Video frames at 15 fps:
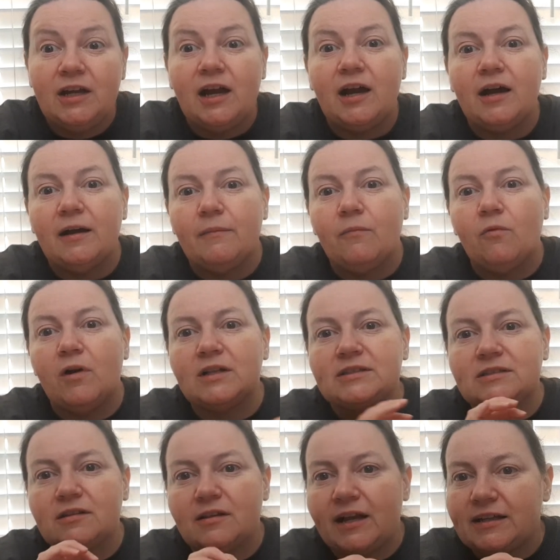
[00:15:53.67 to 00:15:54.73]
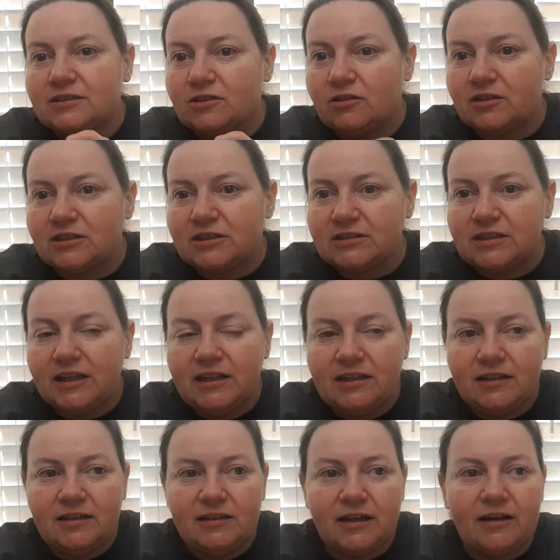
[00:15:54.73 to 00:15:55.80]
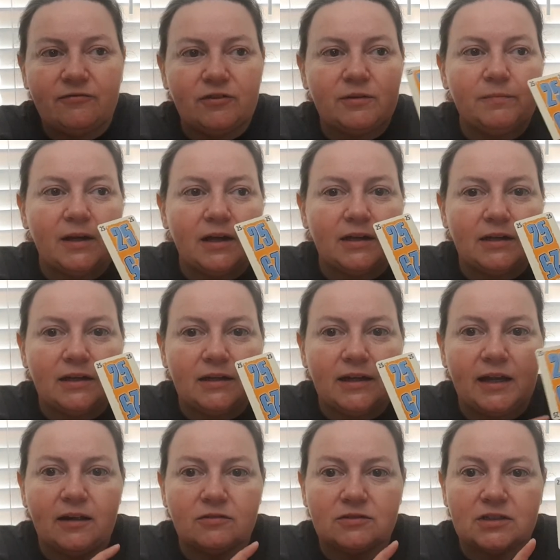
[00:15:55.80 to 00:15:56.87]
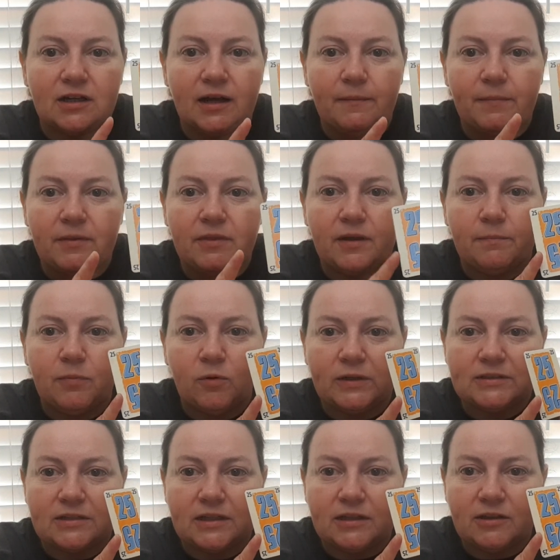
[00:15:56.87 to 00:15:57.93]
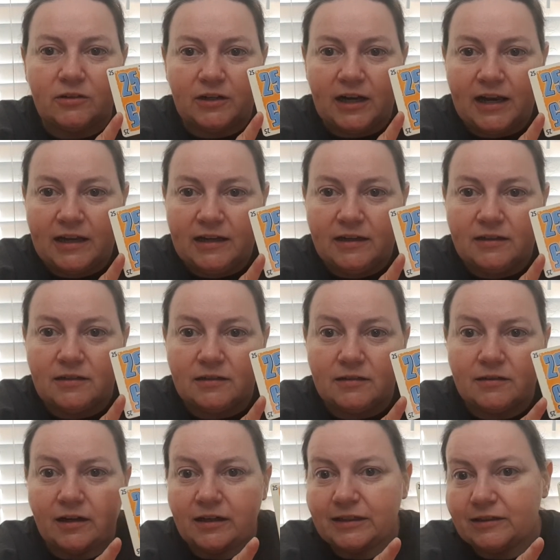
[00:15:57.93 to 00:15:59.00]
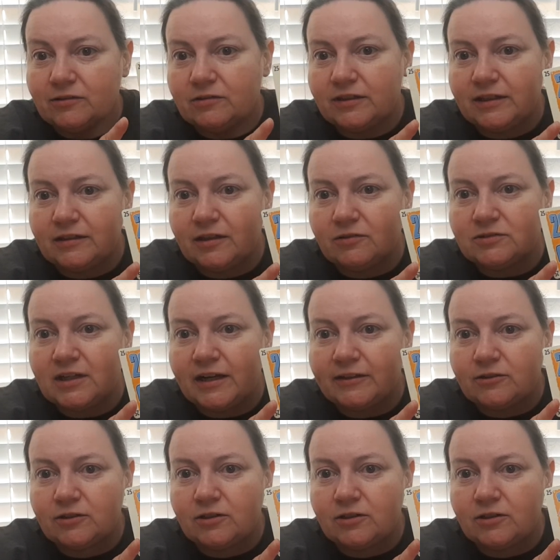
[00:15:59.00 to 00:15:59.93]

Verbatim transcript: Um, once the last card is taken, everybody counts up the points in their hand, not including those higher